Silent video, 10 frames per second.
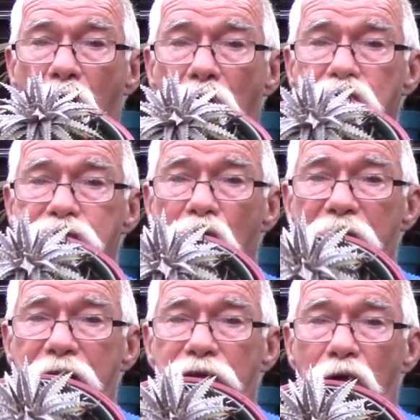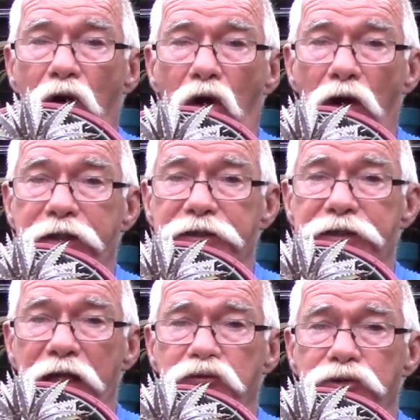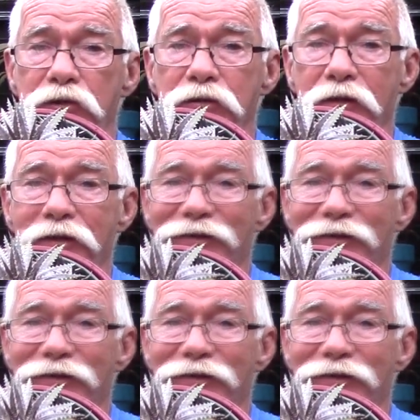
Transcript: also in their architecture.